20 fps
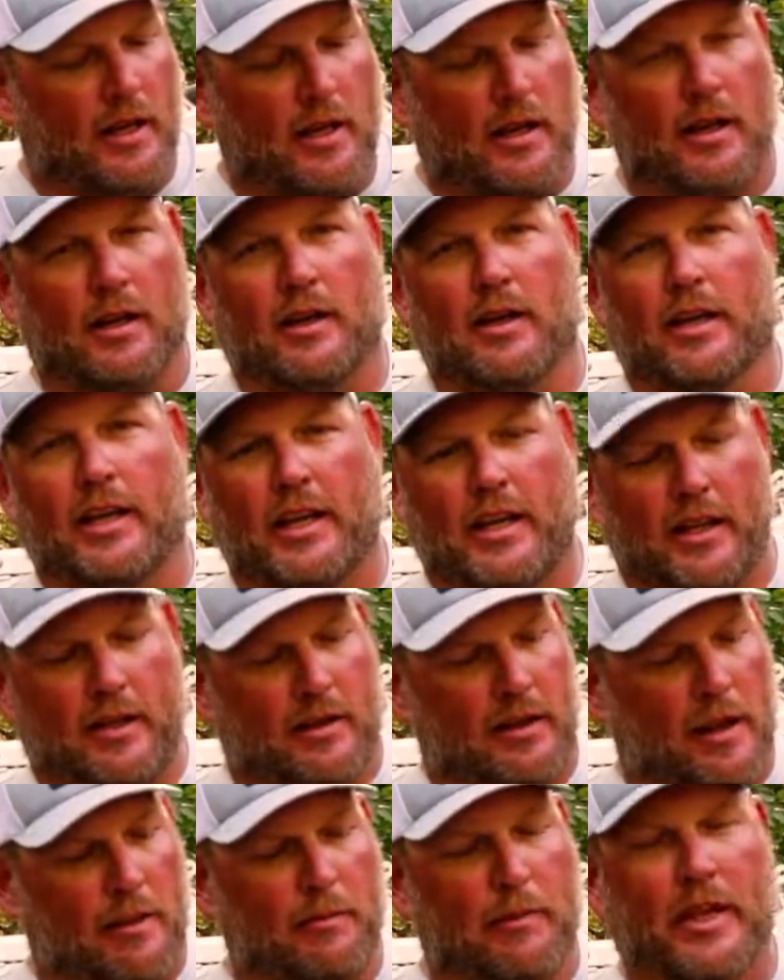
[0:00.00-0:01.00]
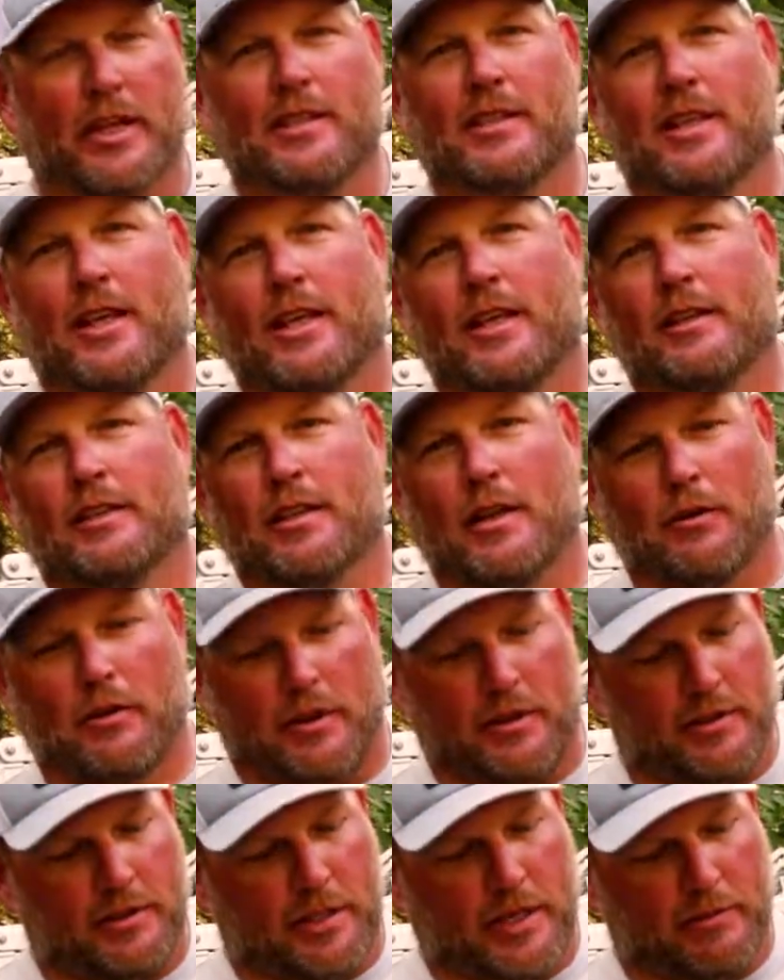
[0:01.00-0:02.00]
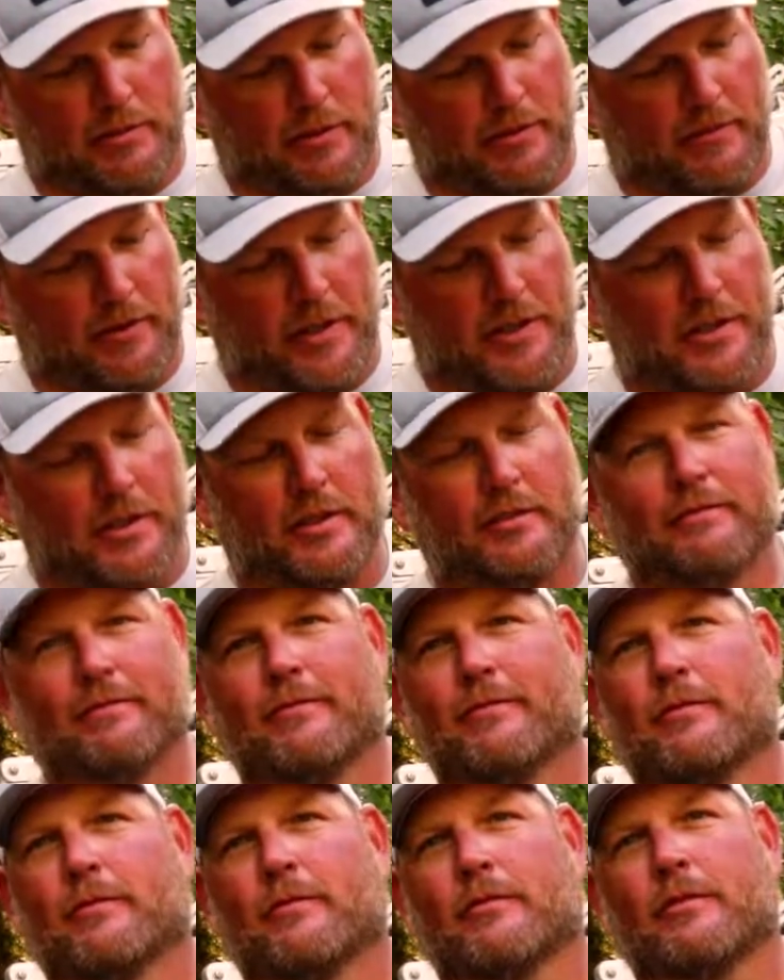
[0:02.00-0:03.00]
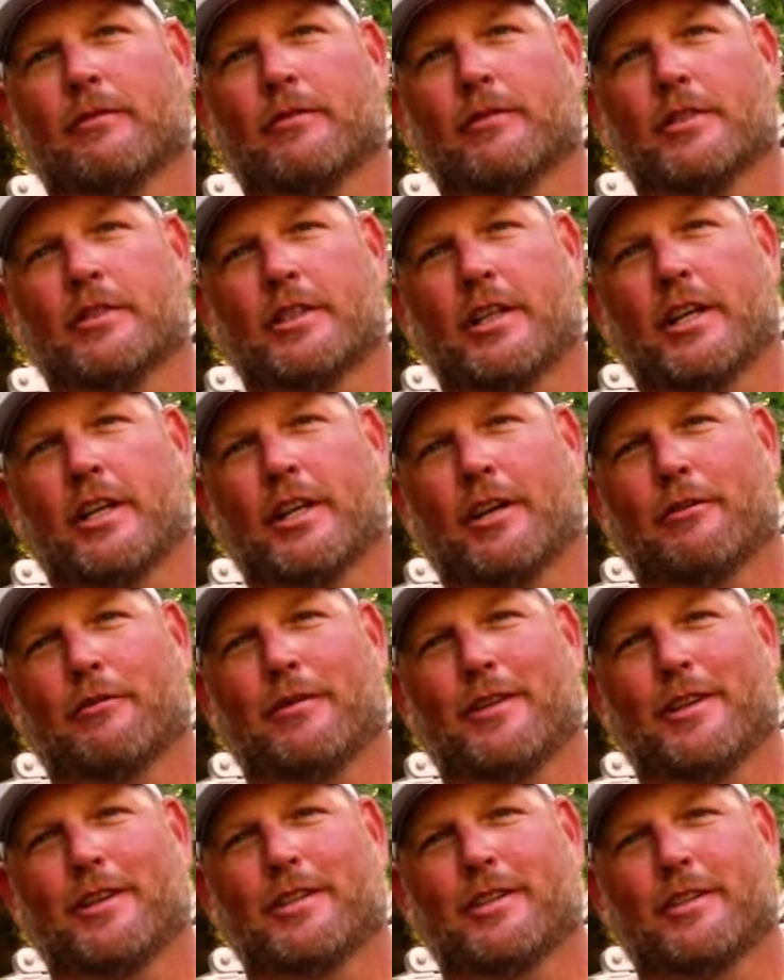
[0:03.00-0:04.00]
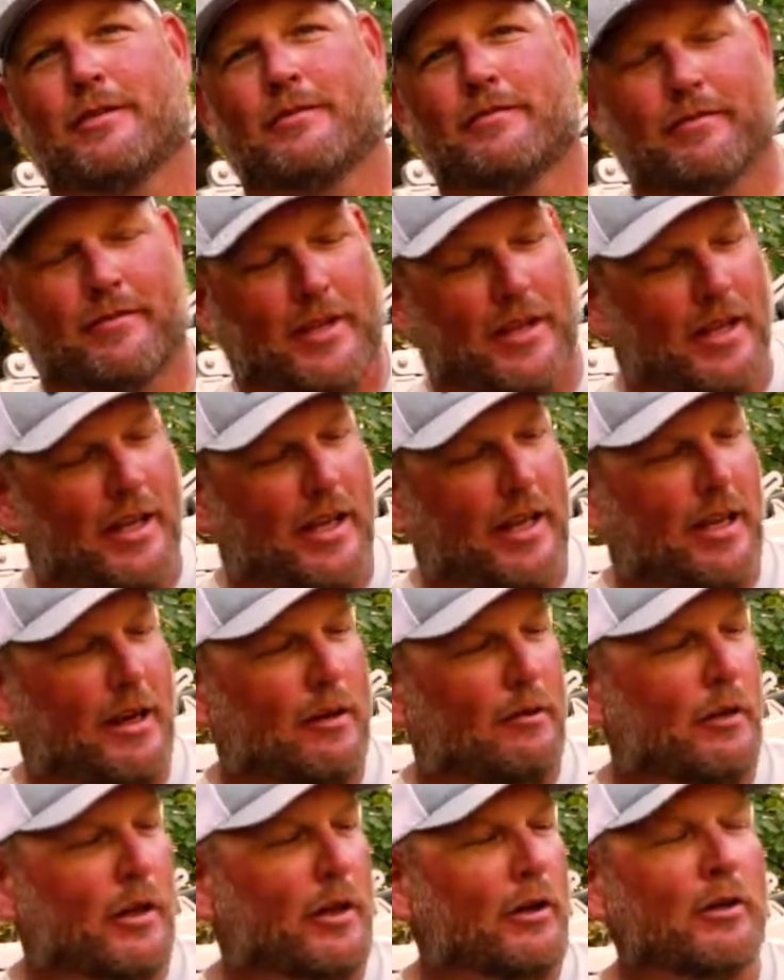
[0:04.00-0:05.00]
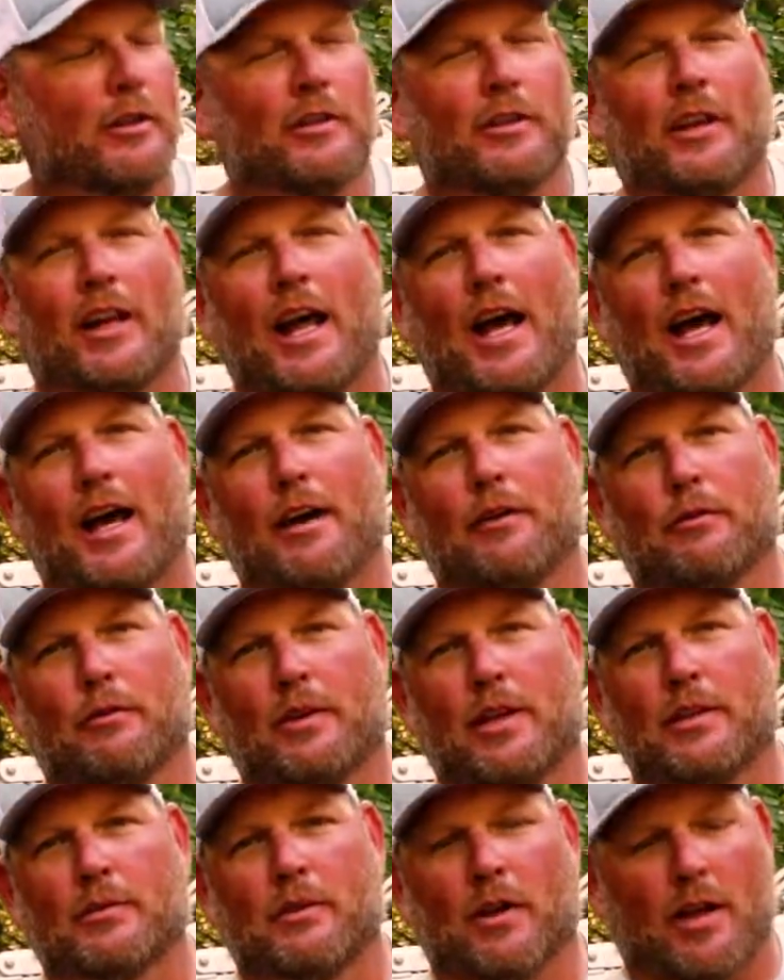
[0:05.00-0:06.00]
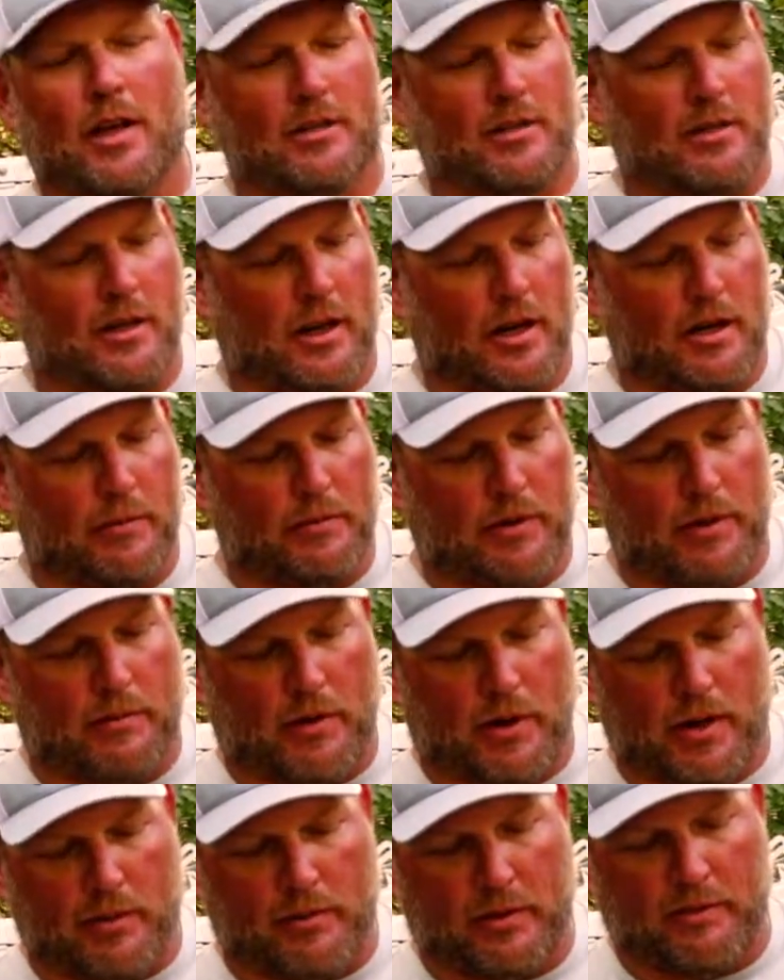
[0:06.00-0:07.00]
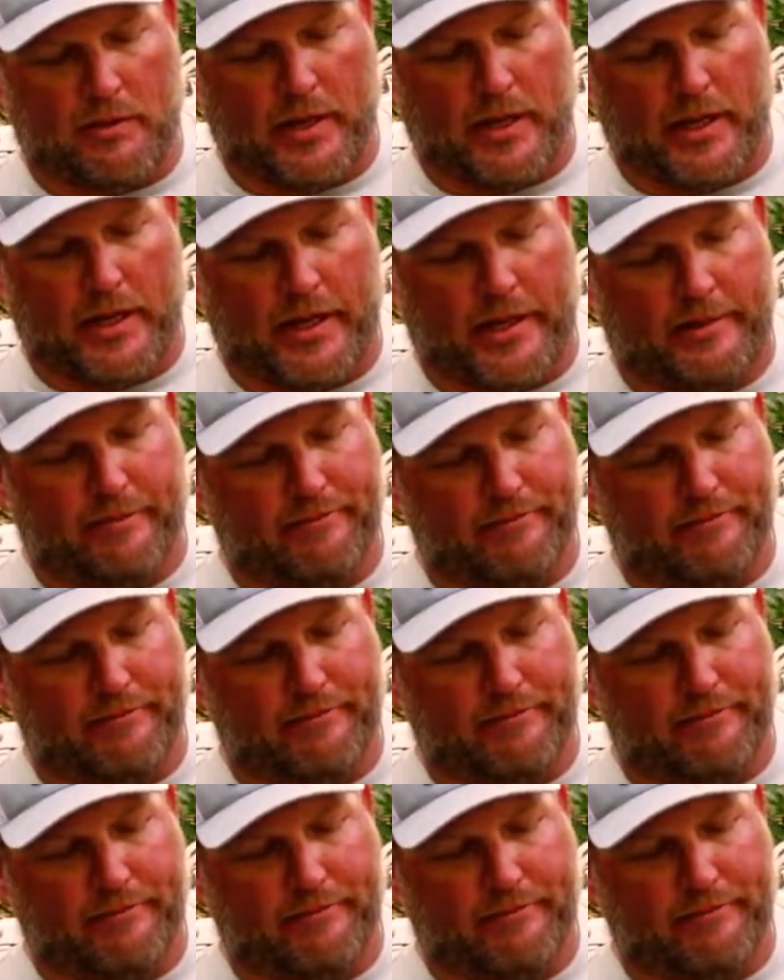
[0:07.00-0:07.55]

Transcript: Again, I'm Big T, Tony Shepard Fishing, Jenko Fishing. We're going to do a live when these rods drop. It'll probably be,